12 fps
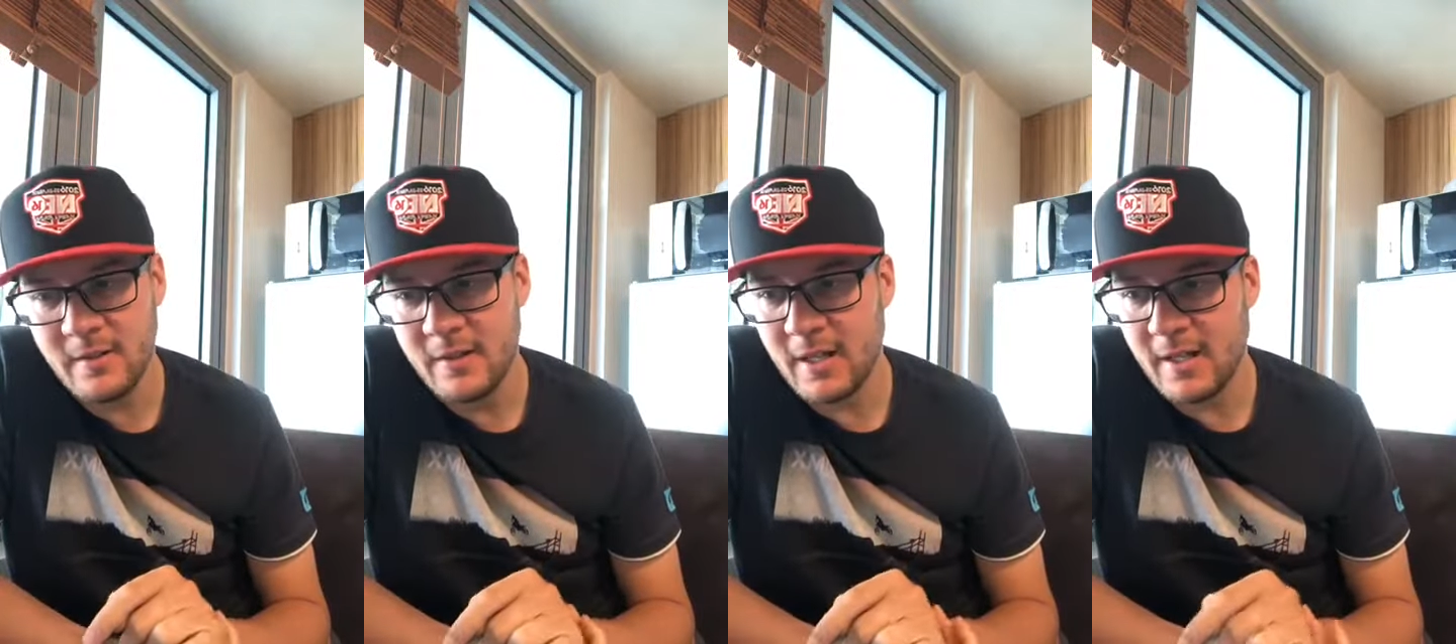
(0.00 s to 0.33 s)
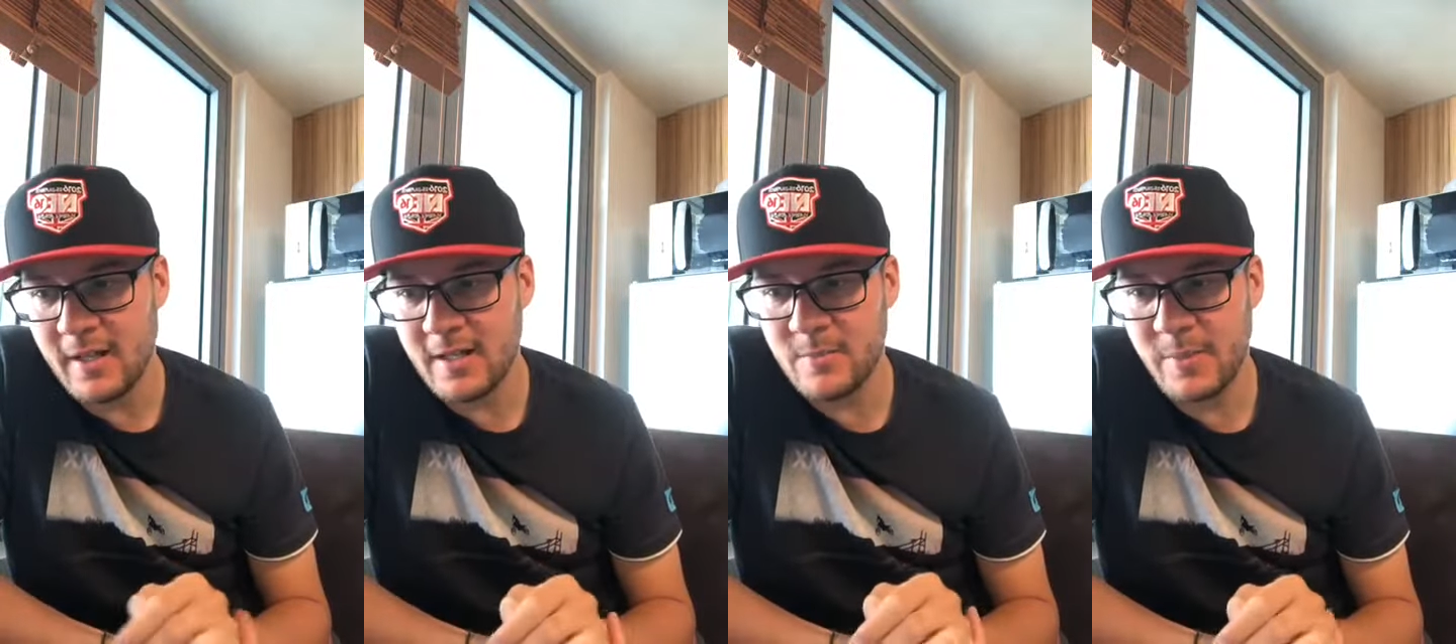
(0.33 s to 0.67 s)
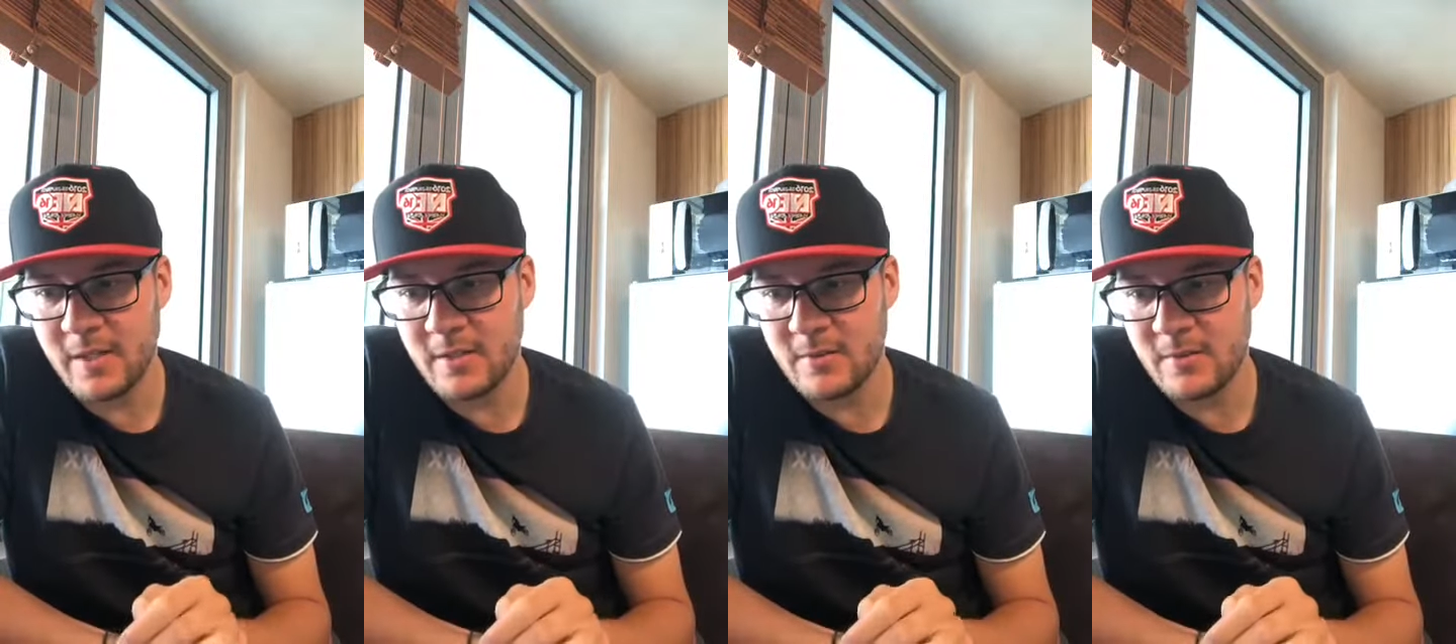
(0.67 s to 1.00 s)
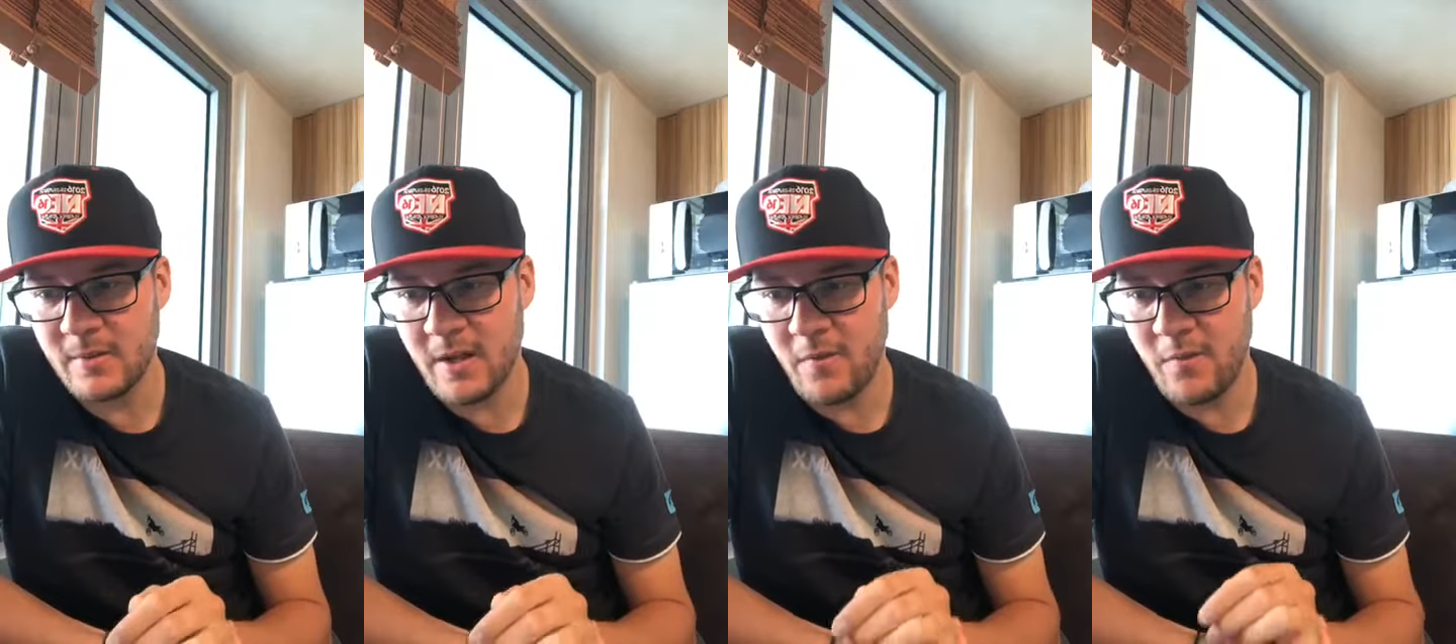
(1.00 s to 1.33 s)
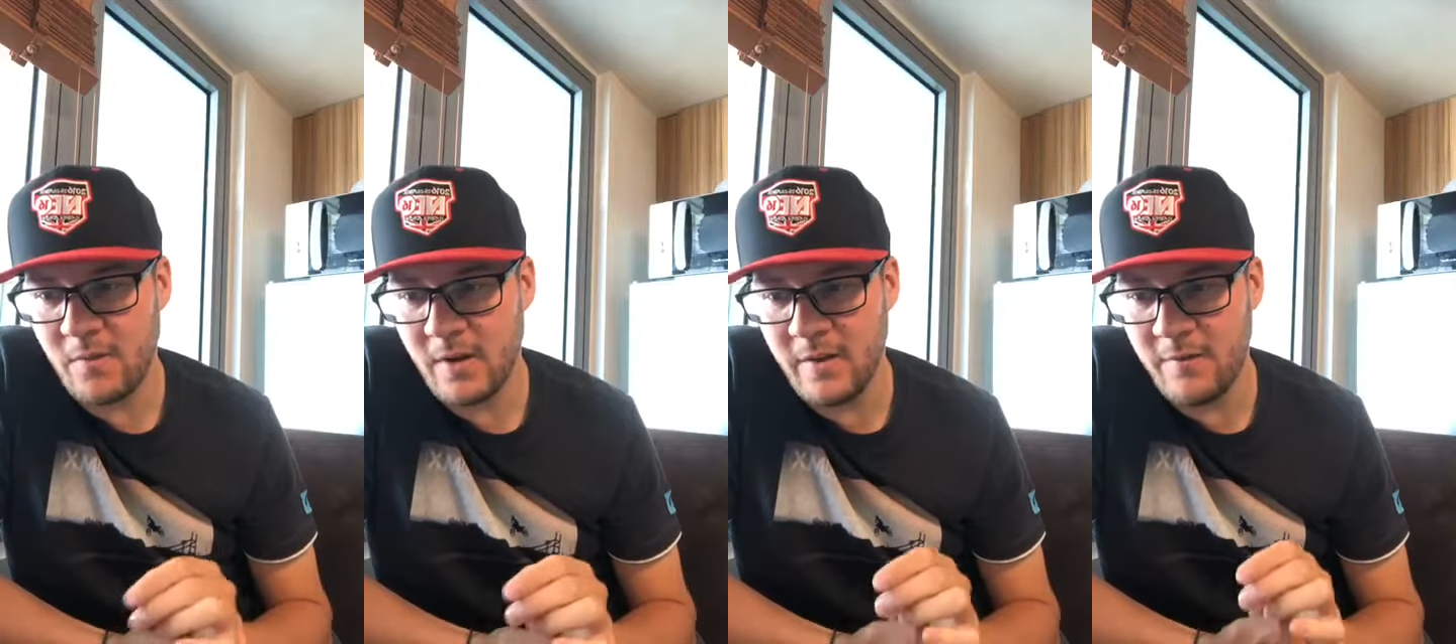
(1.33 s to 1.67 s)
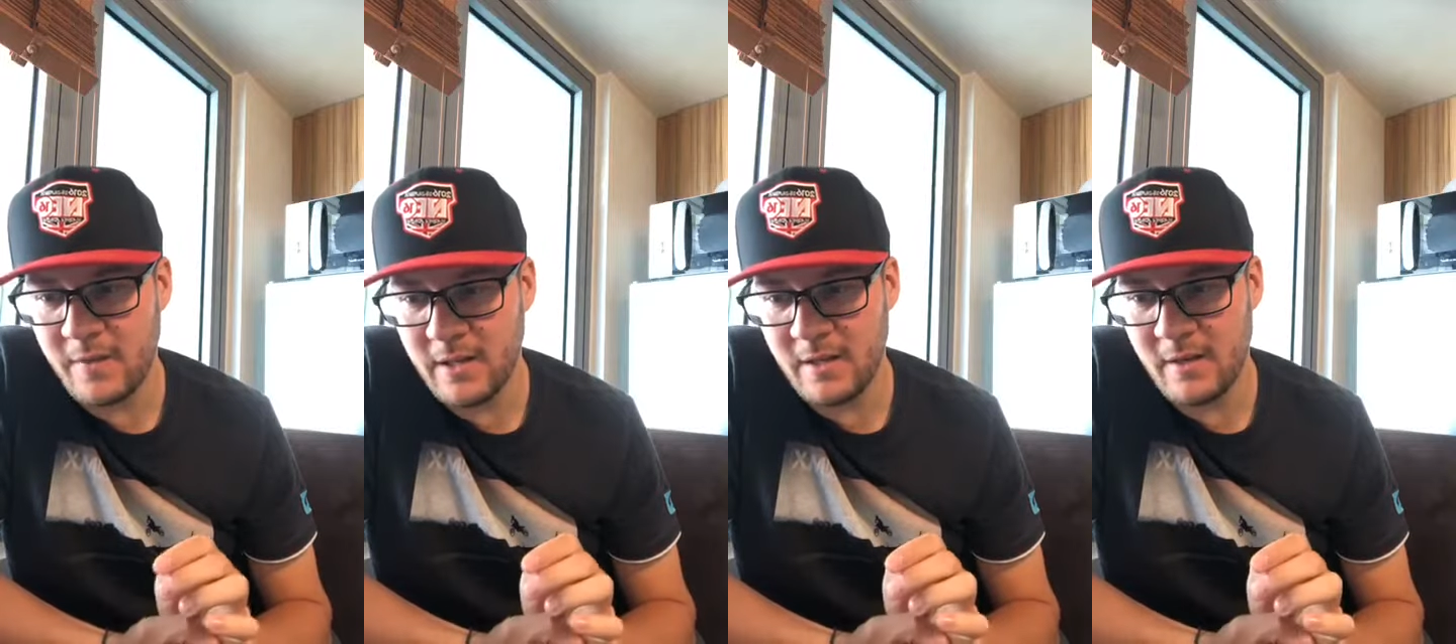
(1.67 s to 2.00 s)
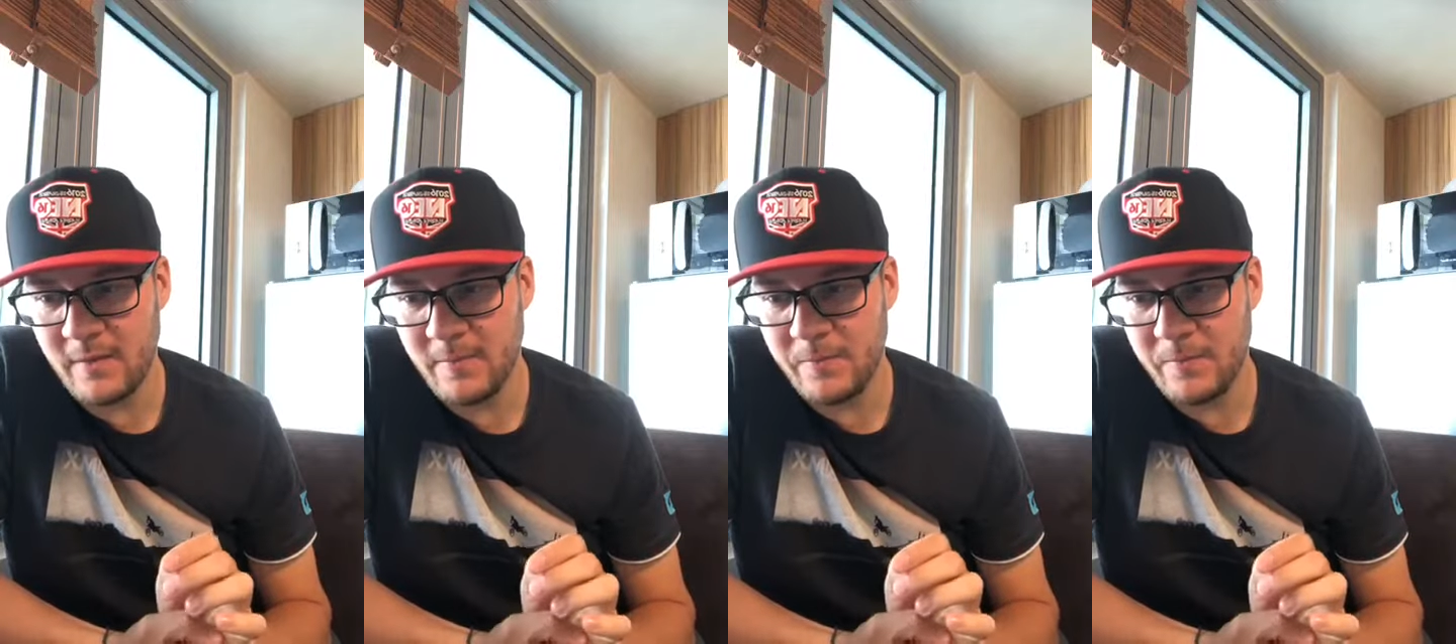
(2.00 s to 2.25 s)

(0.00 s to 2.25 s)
And that's because I feel